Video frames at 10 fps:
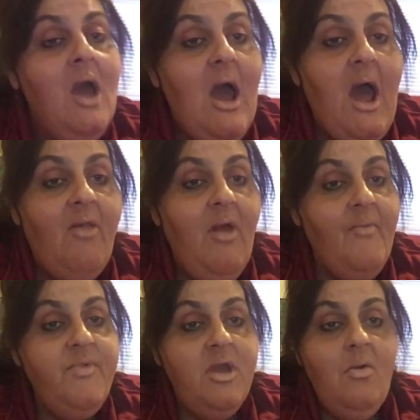I
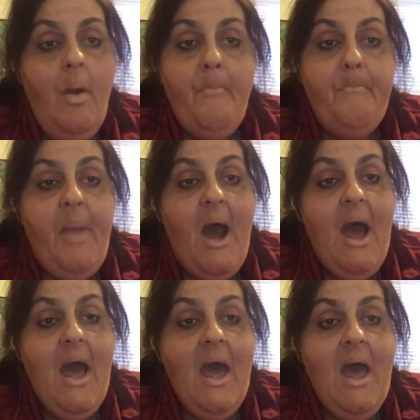love you.
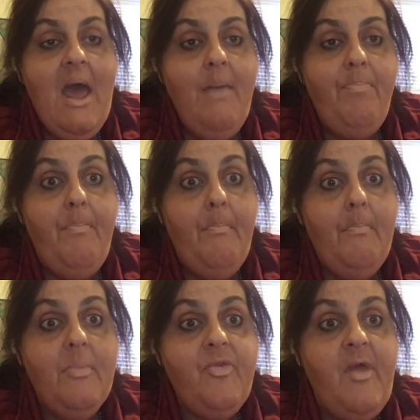Bye.
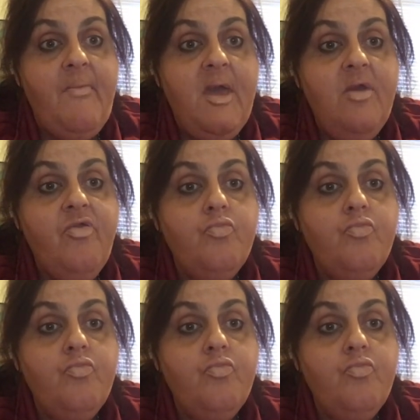Sabe's.